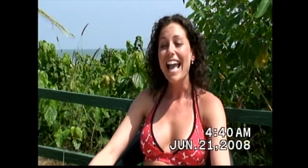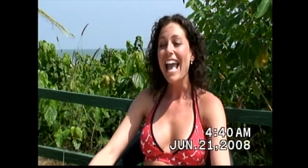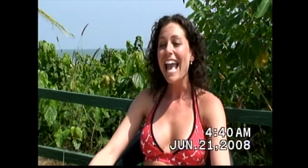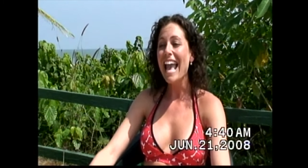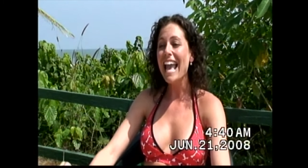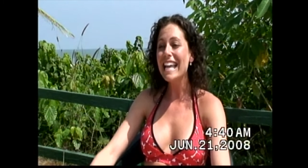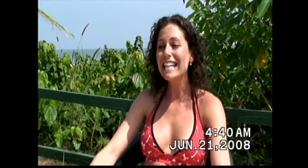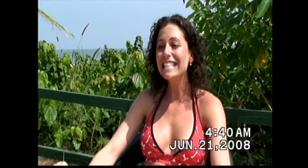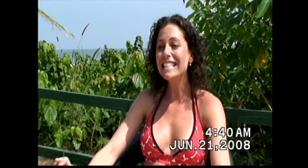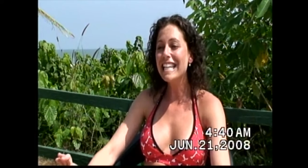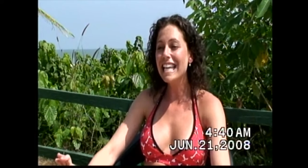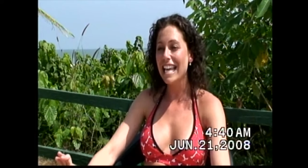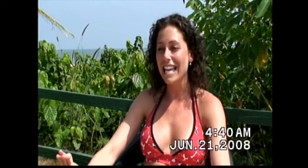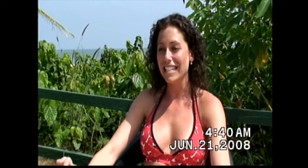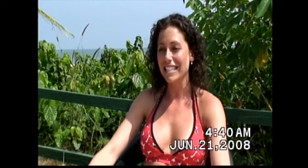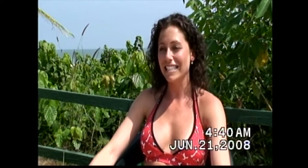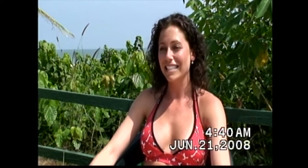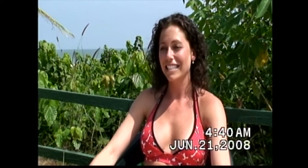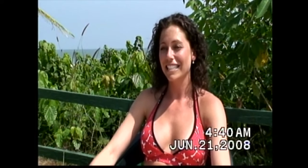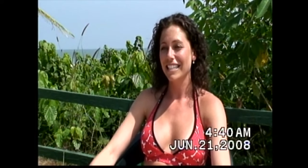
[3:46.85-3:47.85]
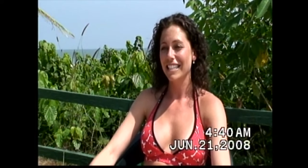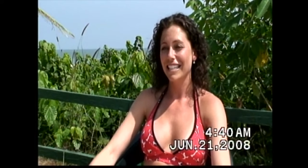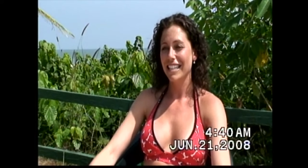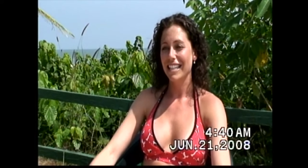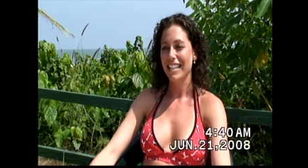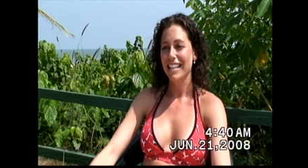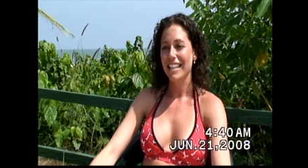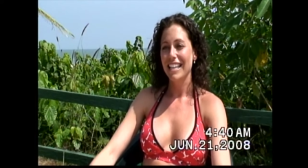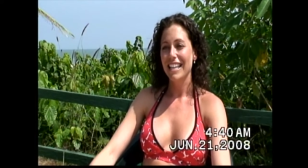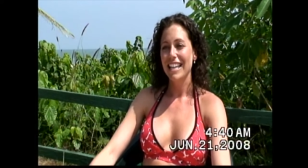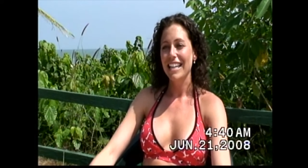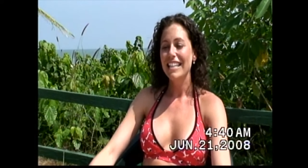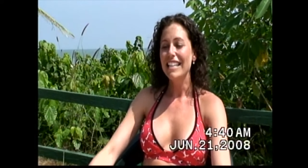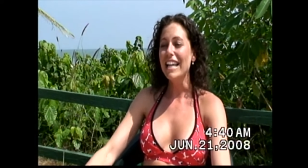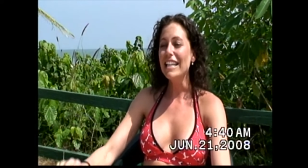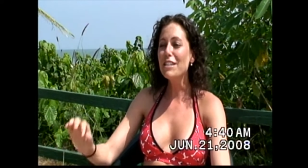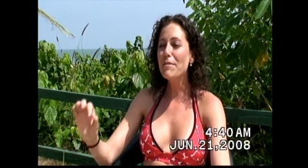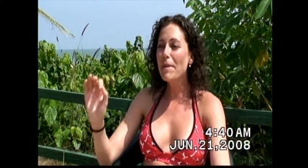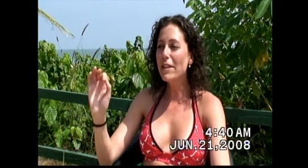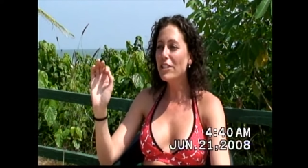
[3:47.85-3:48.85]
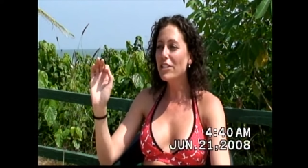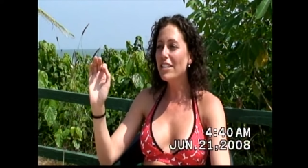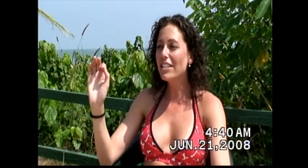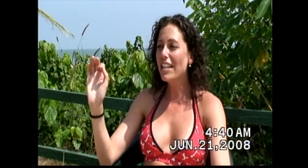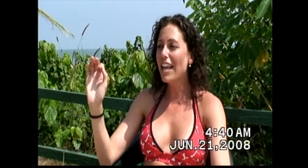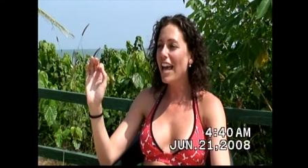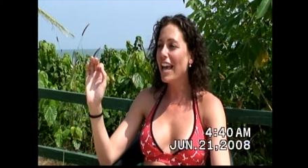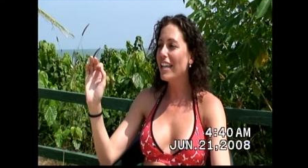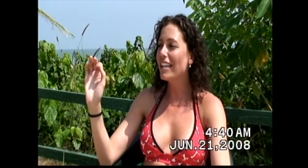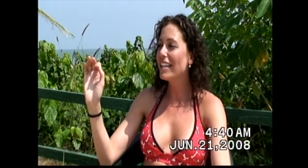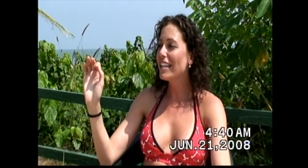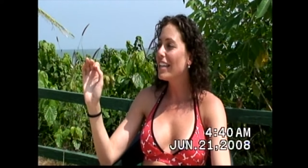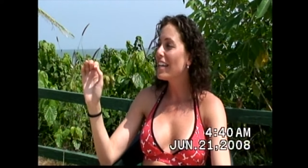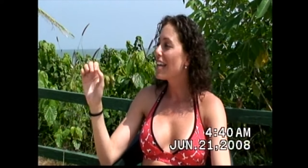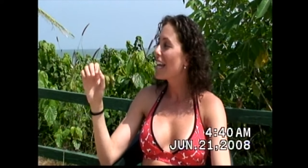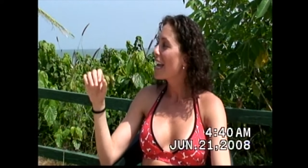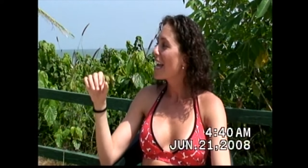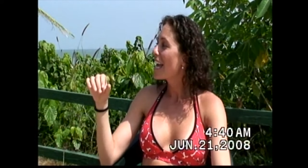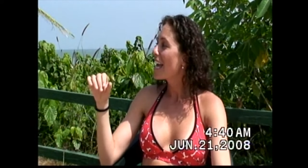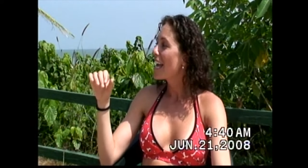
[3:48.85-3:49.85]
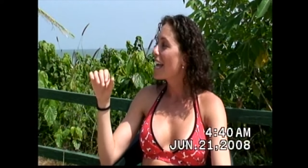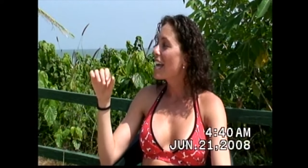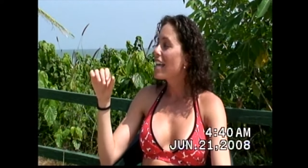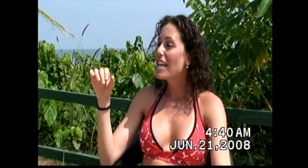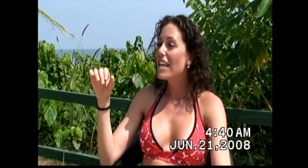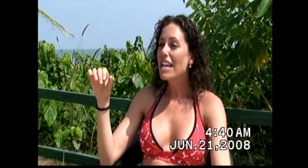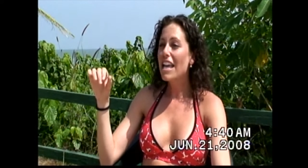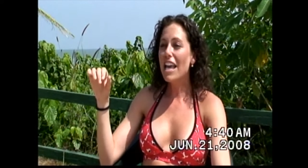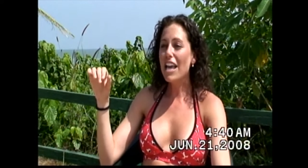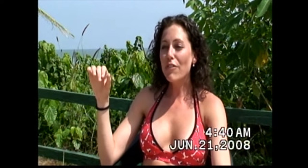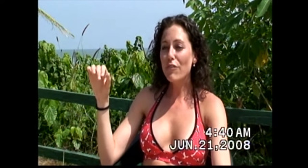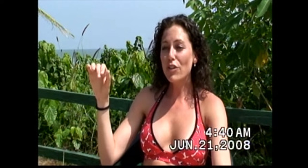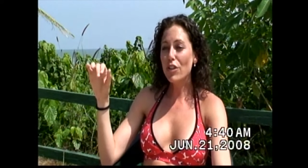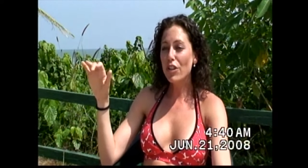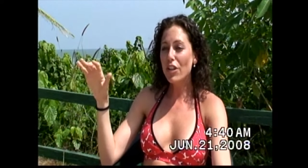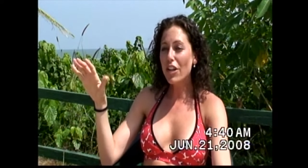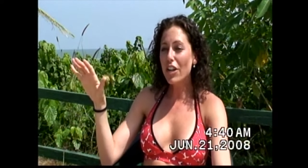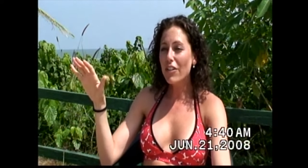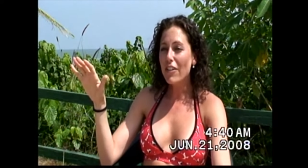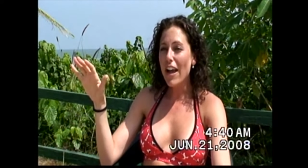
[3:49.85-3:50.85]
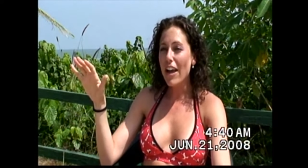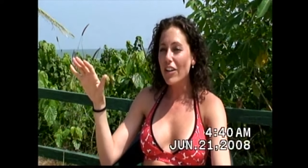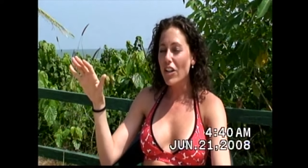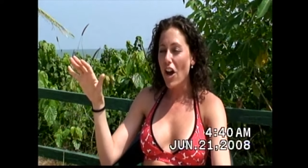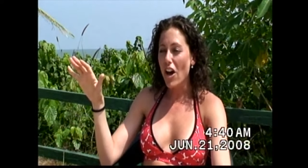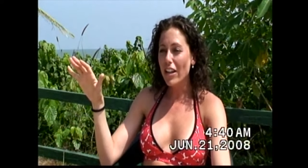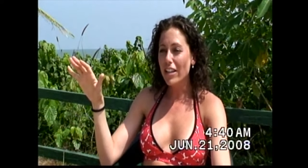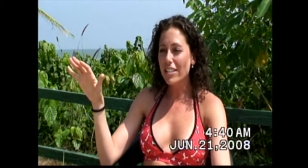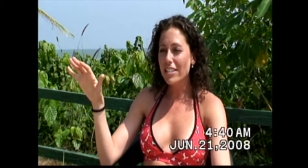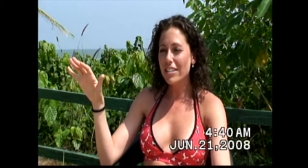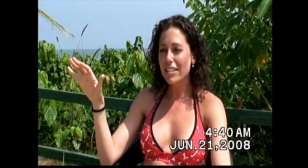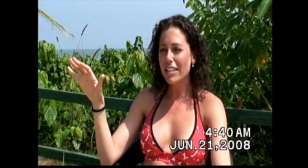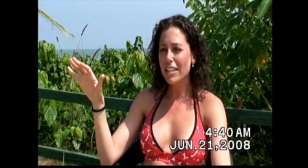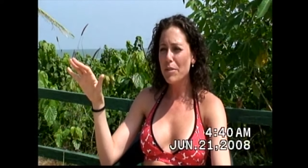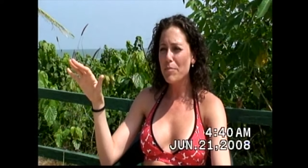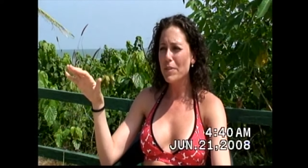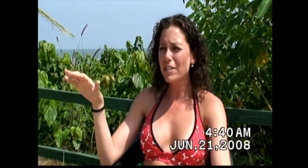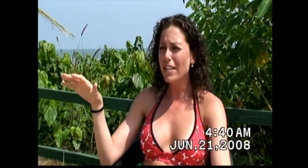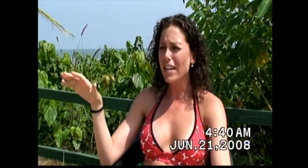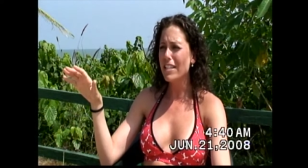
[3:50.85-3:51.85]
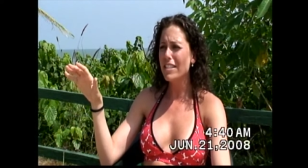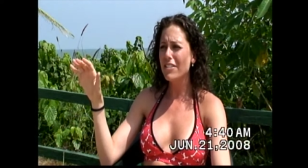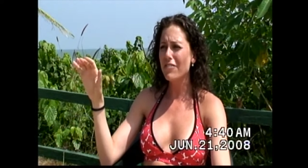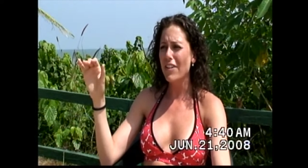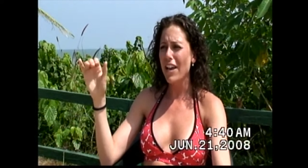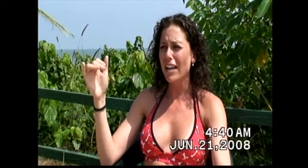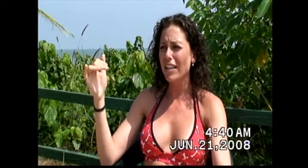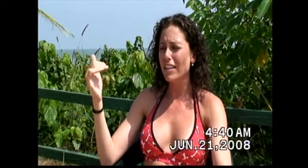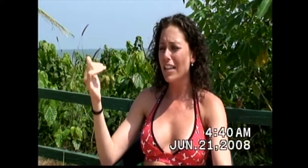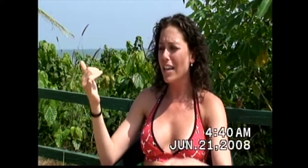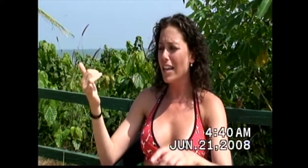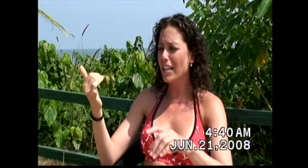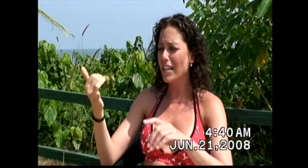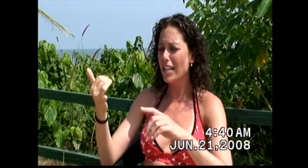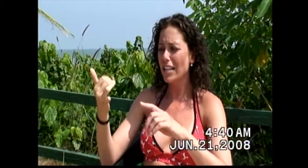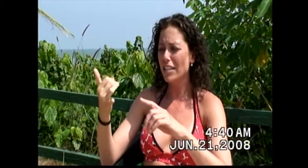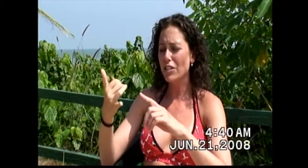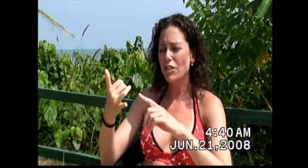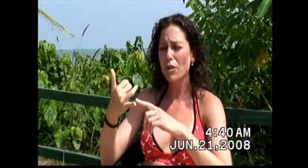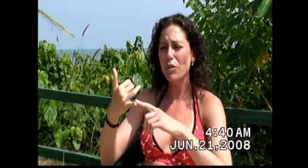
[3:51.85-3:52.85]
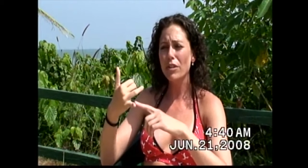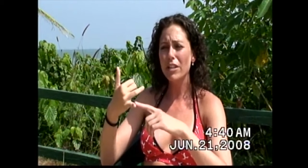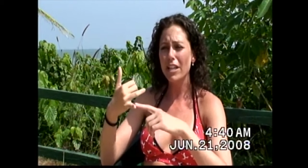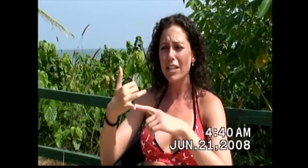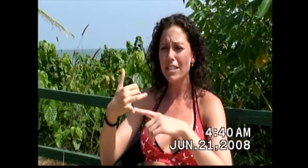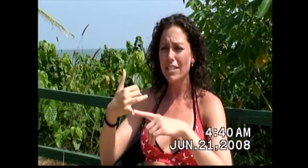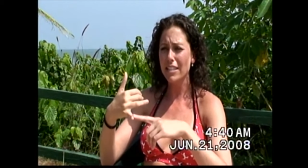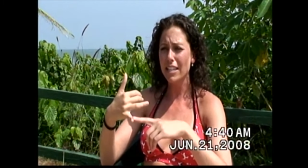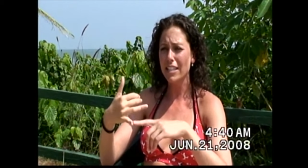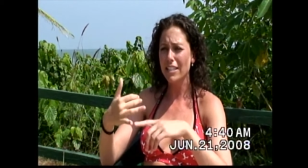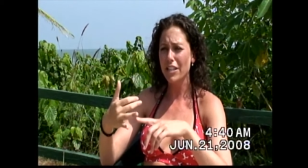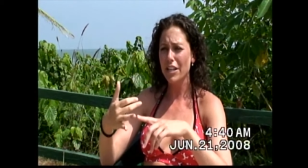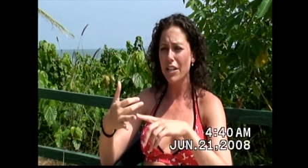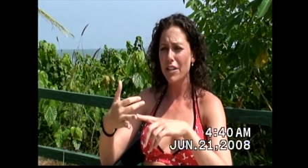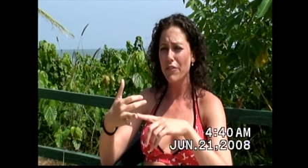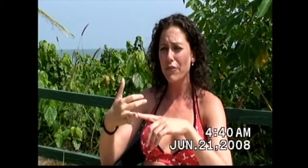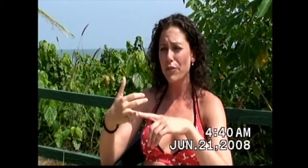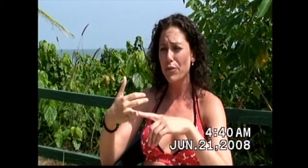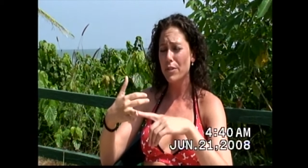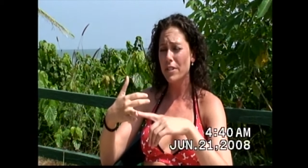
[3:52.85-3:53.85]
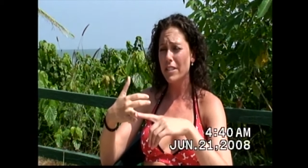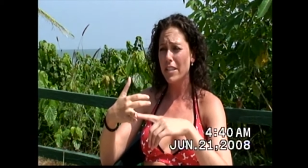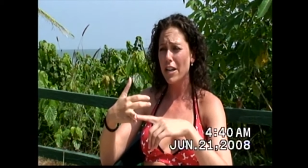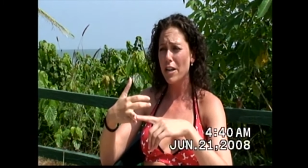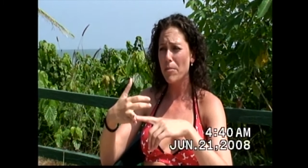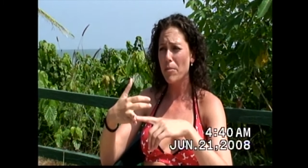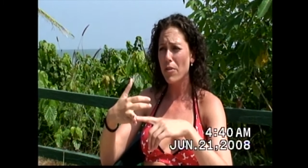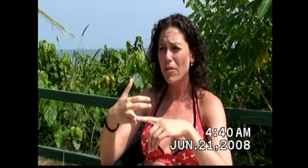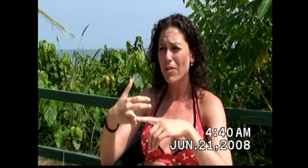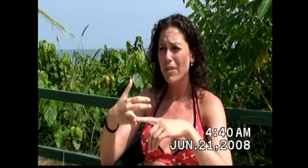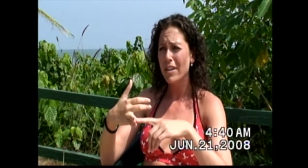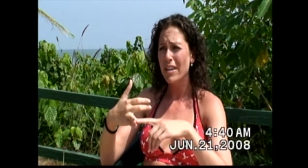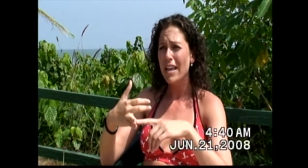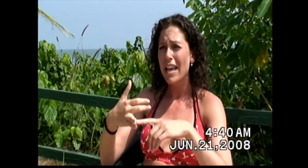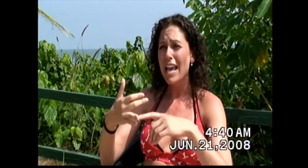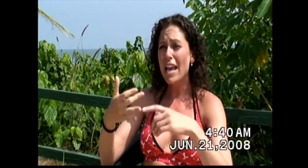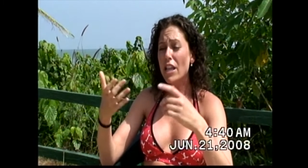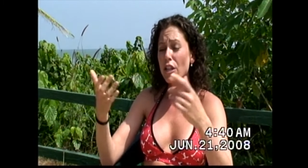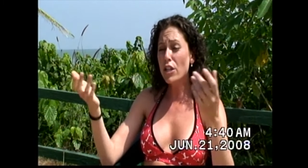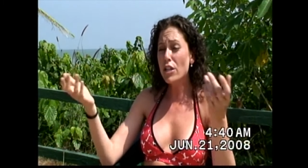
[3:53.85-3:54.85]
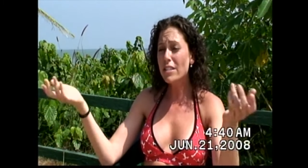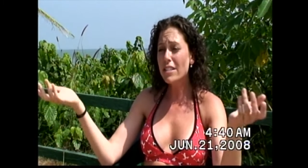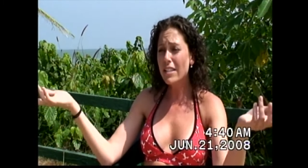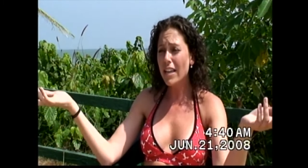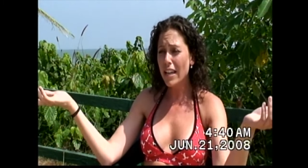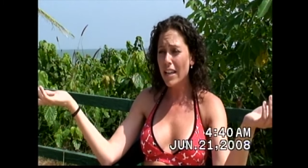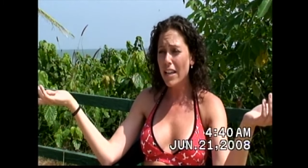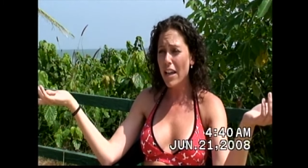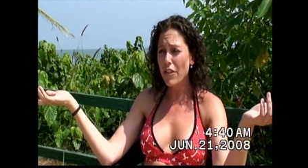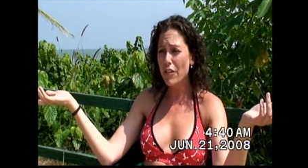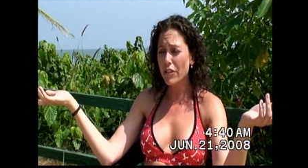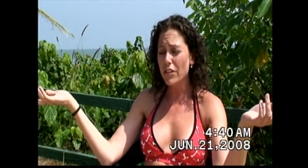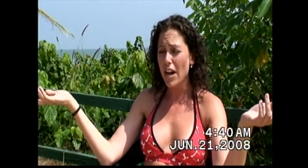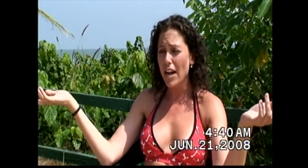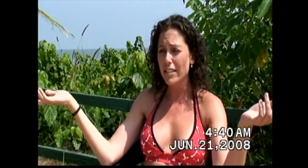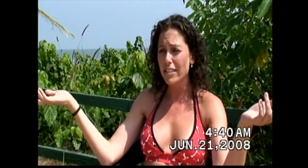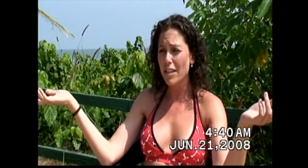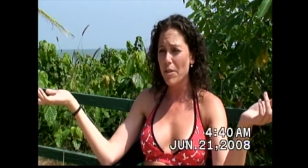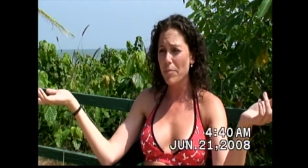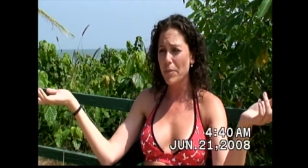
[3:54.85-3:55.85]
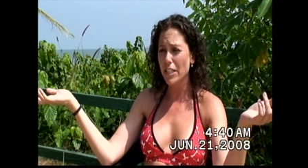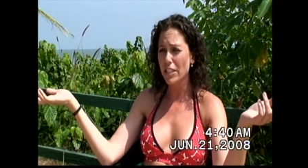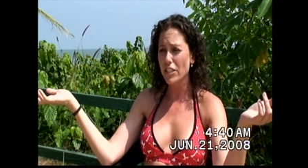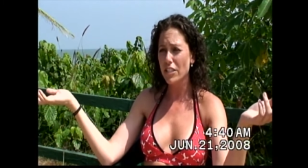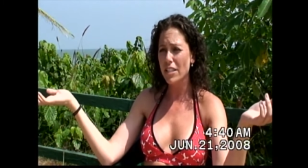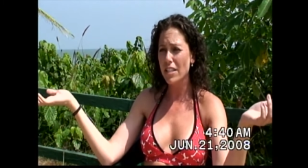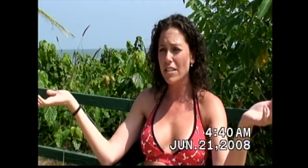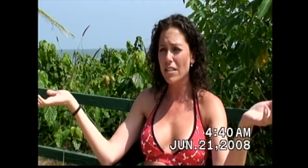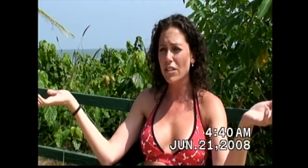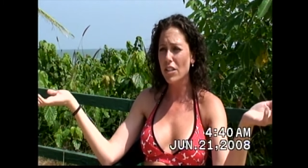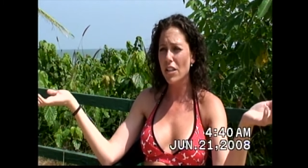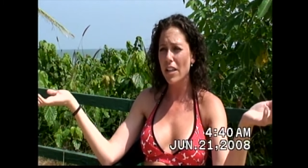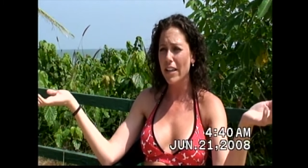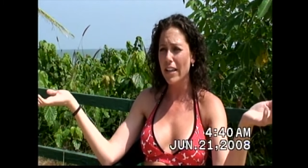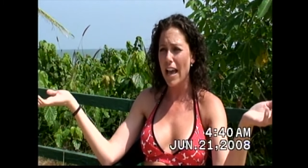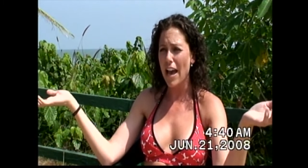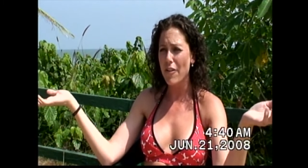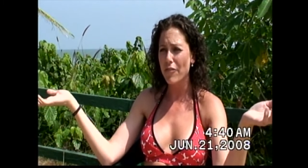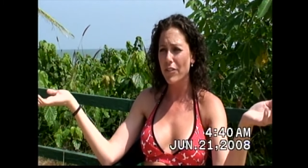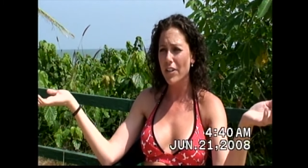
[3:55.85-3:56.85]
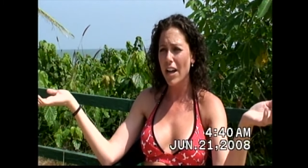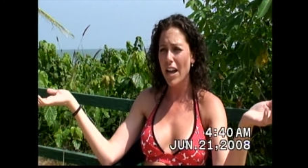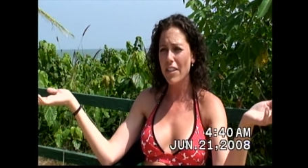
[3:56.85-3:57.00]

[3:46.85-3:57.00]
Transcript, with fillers: Hate it. Not to mention that if you look around, honestly, besides the fact that it's totally unsanitary and the food's terrible, it looks like any other goddamn beach. It doesn't look like Africa.